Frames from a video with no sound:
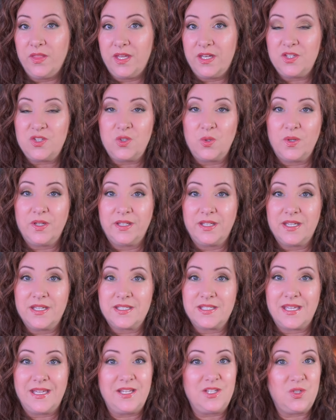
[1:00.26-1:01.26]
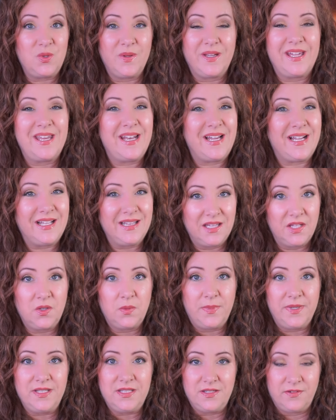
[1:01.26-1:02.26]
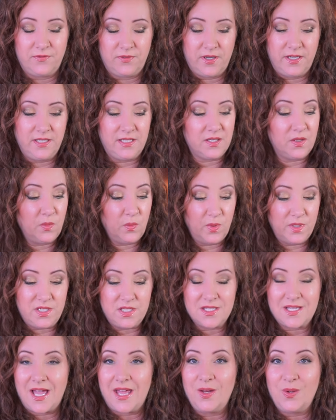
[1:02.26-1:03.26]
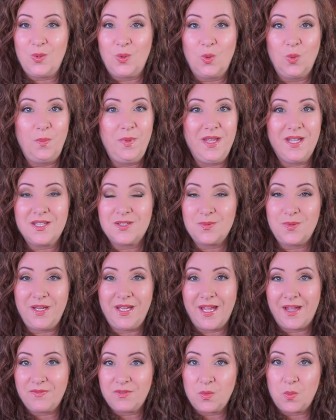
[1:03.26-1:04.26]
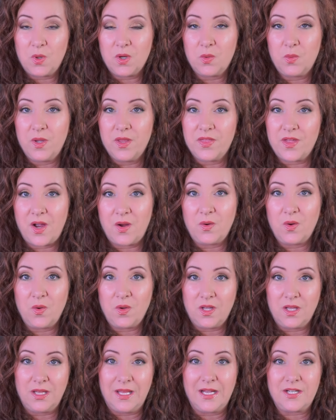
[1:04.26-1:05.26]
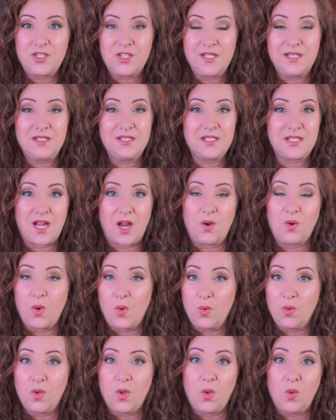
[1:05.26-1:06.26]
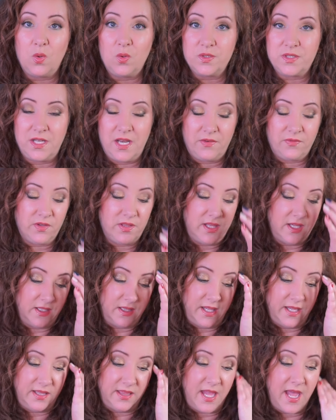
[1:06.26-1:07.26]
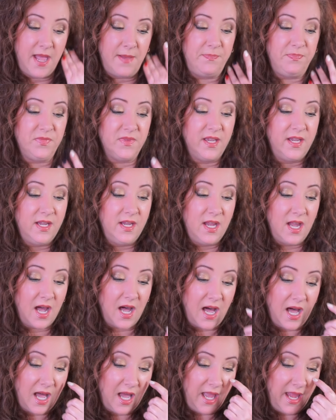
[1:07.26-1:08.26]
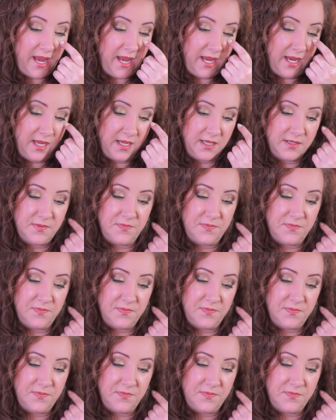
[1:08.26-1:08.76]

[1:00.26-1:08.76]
that is doing this is doing it a little bit different, which is kind of cool because we have to work with our own collections, our own goals, and everything like that. I